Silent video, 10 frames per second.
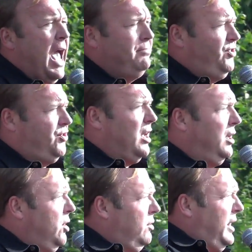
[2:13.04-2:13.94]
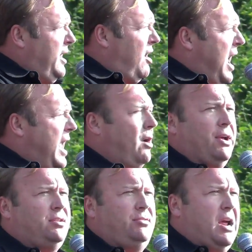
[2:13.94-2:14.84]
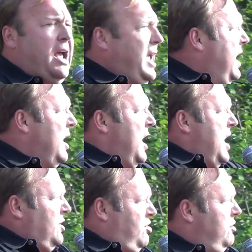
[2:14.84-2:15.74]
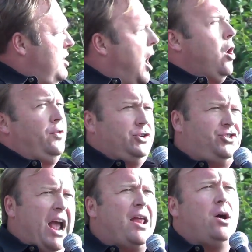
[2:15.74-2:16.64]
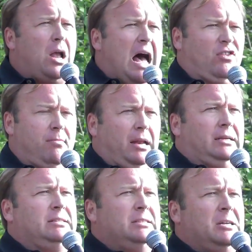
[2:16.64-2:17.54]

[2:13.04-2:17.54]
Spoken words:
absolutely are angry today to know the shadow government